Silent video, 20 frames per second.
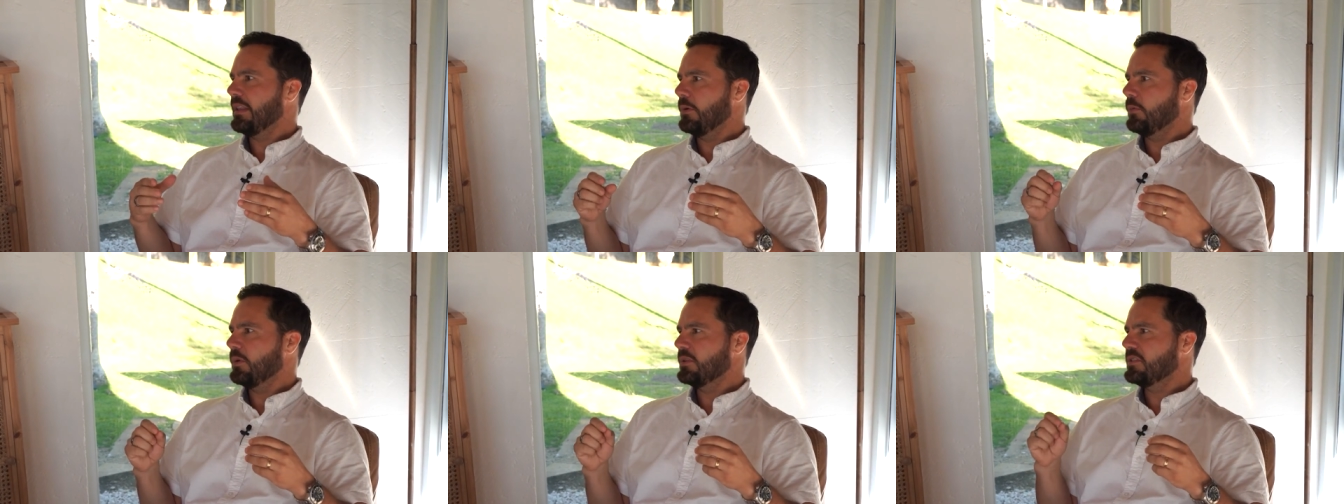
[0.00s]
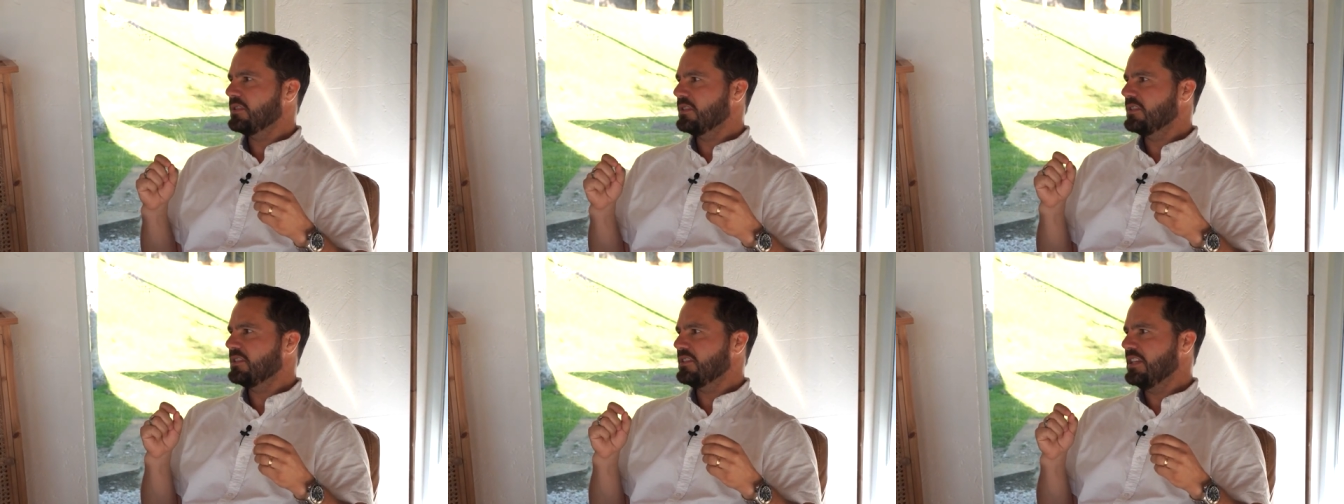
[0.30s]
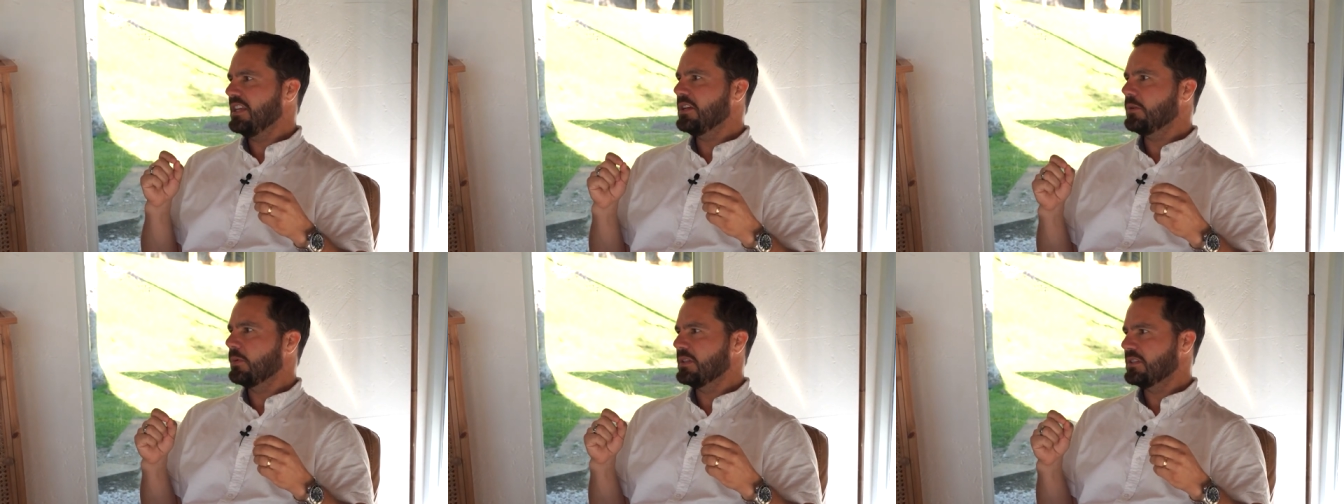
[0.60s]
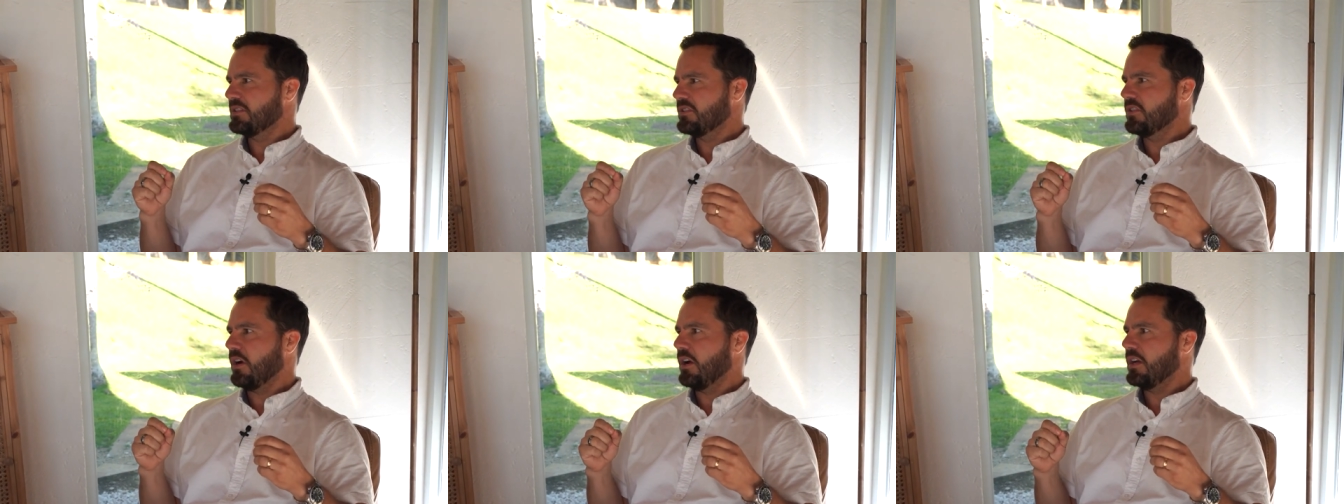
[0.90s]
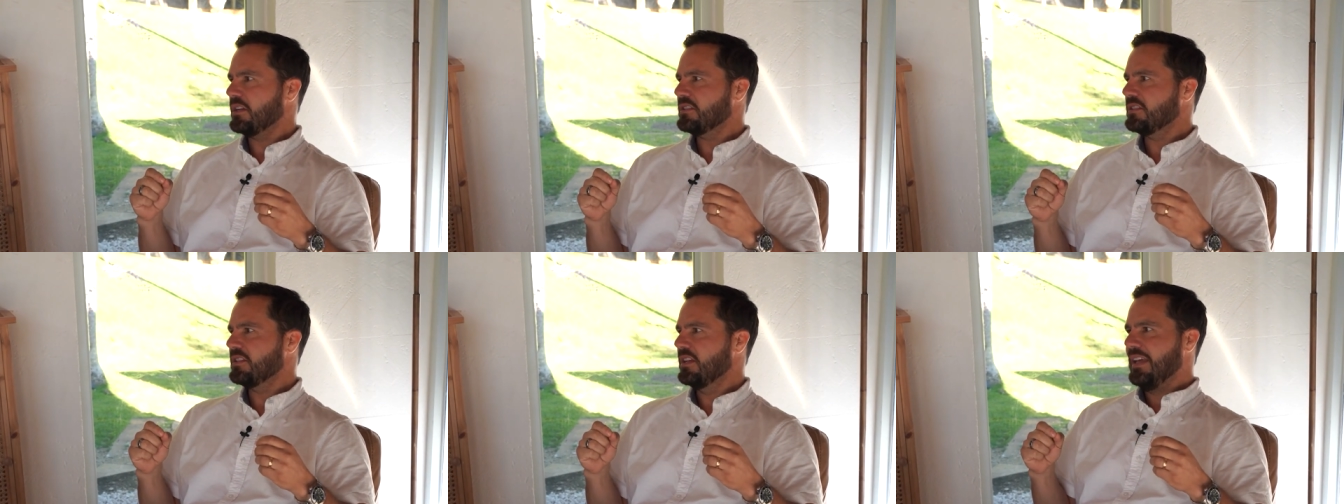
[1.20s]
Like what's the secret
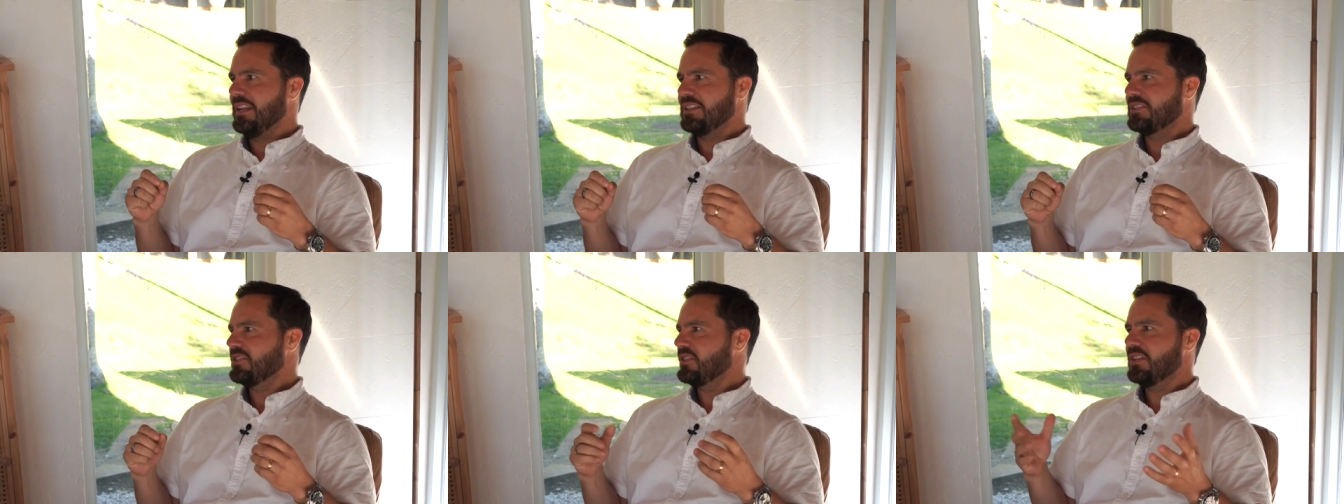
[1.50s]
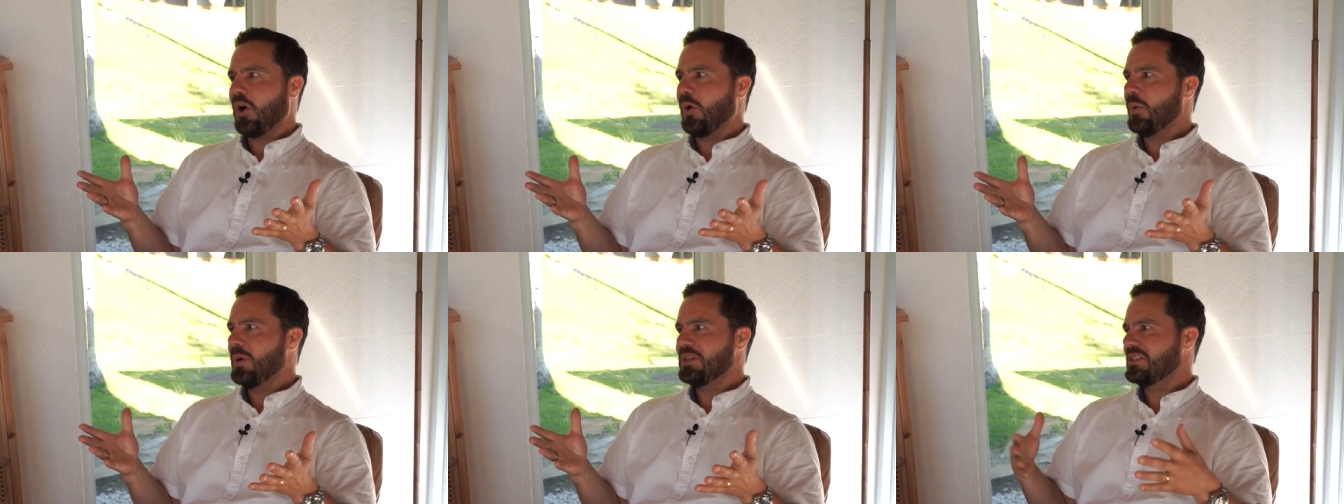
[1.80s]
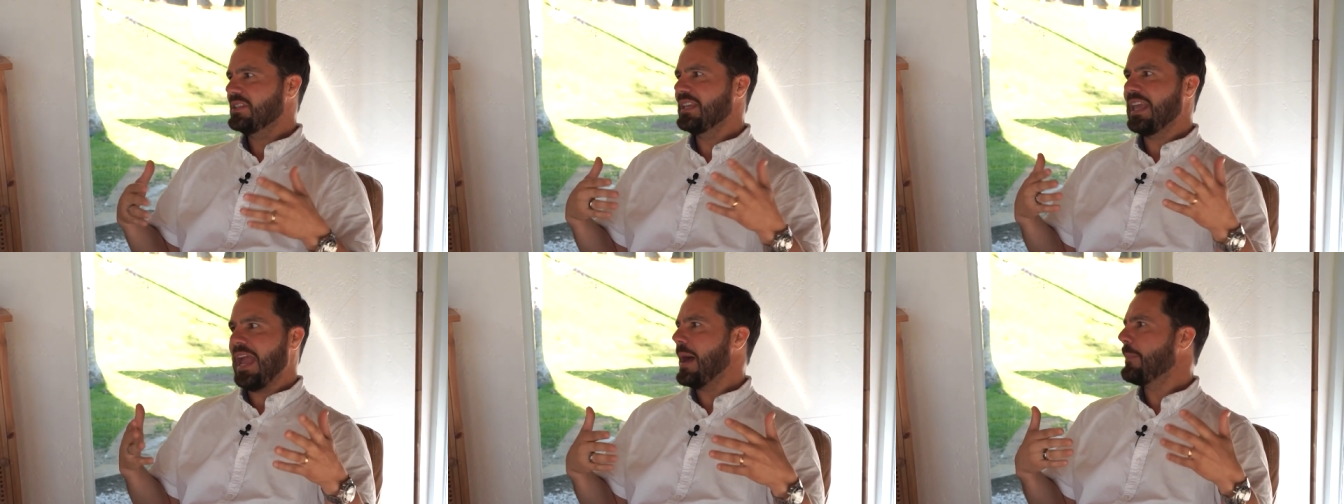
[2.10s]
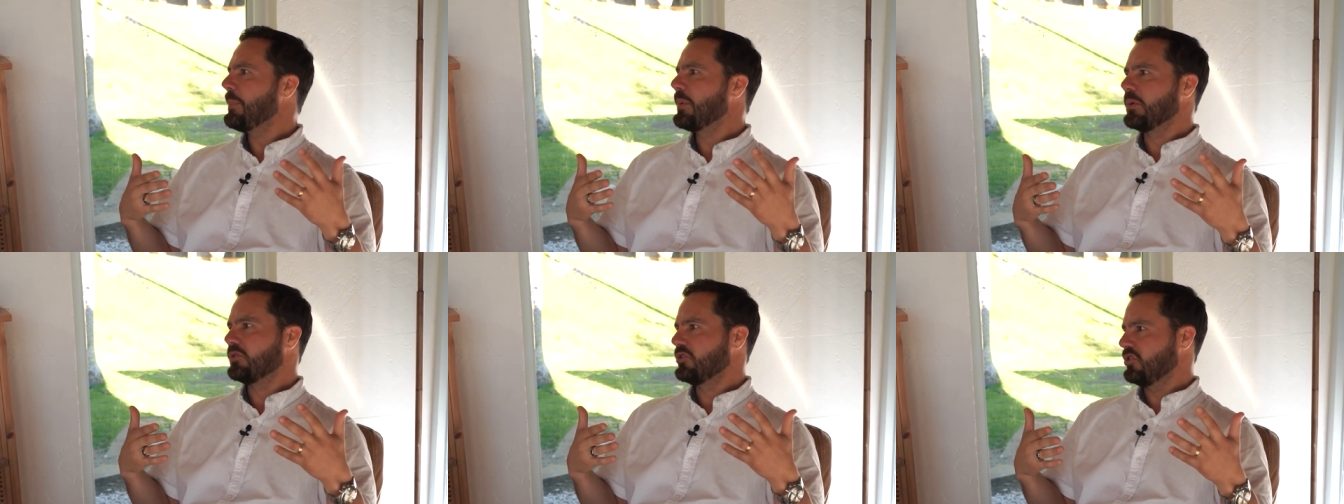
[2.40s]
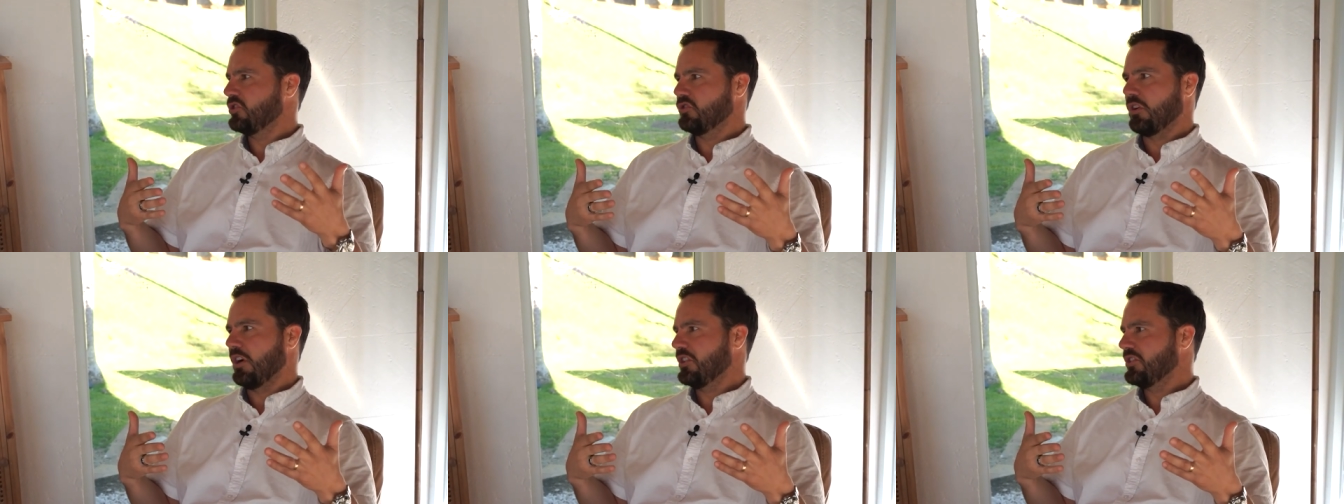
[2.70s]
sauce? And it's always capital
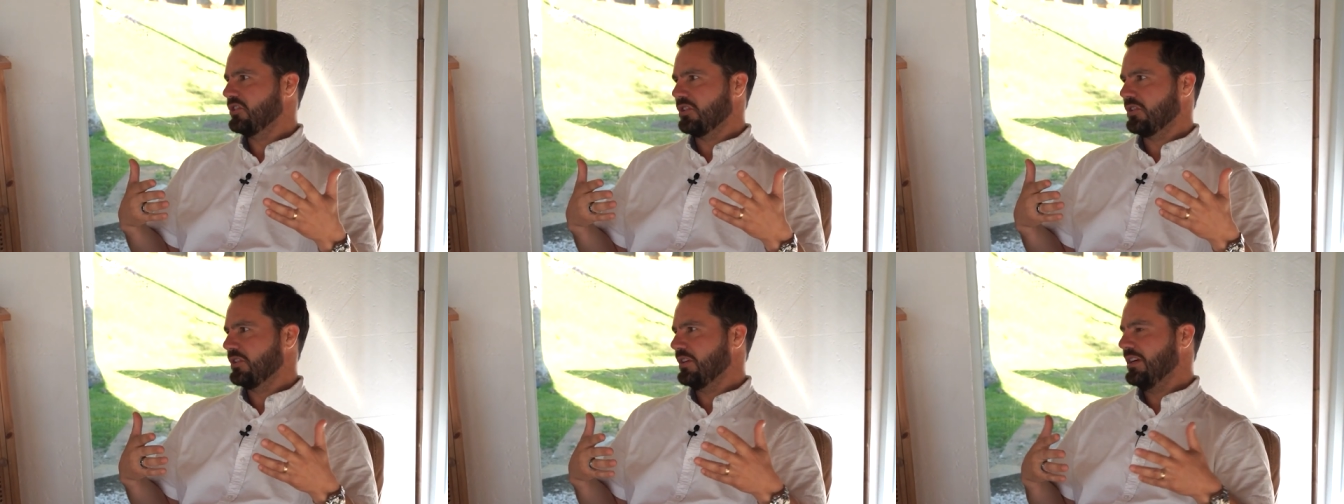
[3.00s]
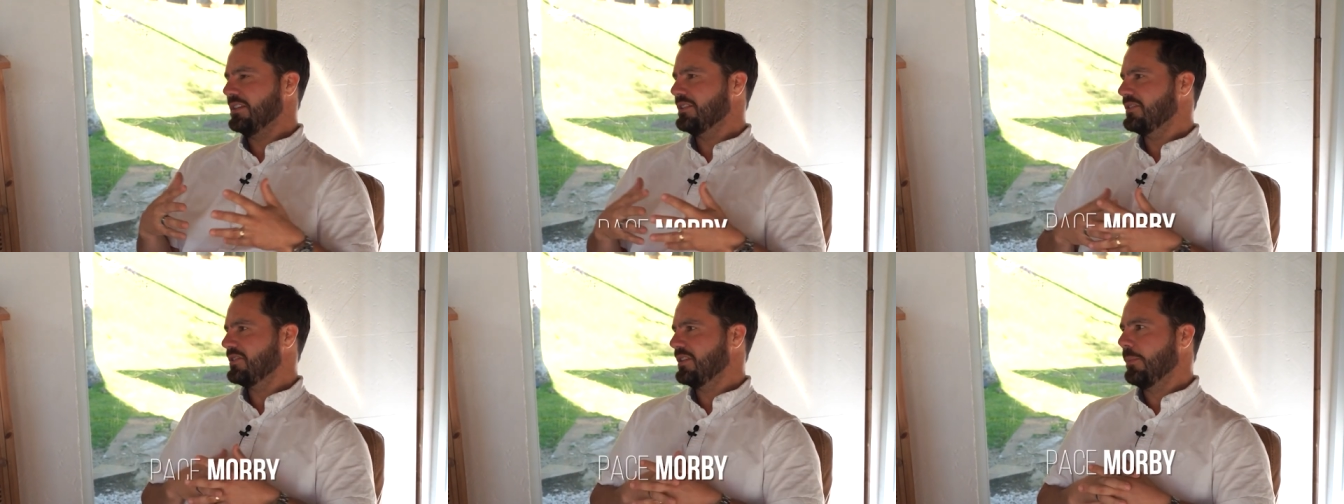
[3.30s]
structure in yeah.